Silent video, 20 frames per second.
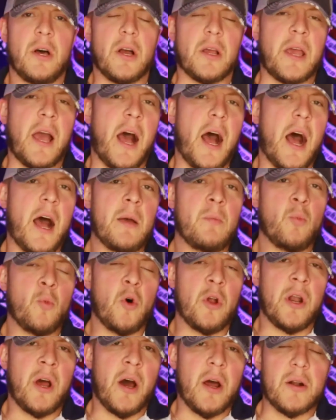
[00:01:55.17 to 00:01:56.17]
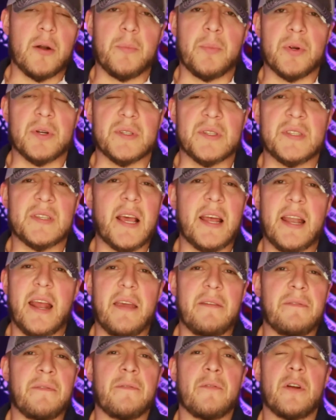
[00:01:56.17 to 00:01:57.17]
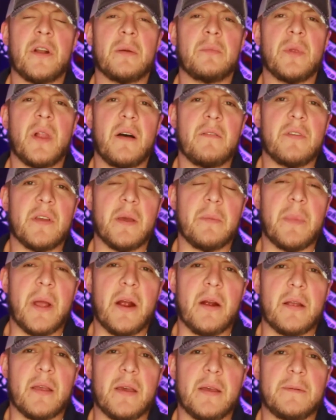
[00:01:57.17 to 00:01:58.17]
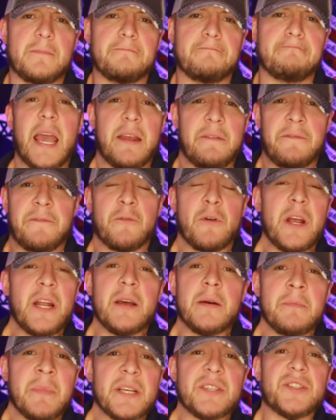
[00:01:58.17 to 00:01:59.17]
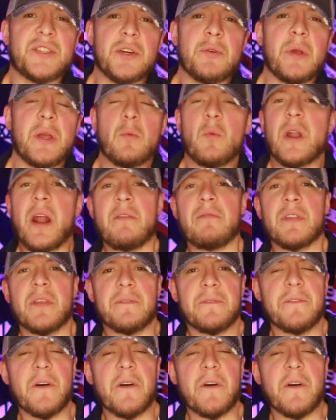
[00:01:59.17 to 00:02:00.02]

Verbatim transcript: Look, I'm 100% a freedom loving American. And freedom is doing whatever the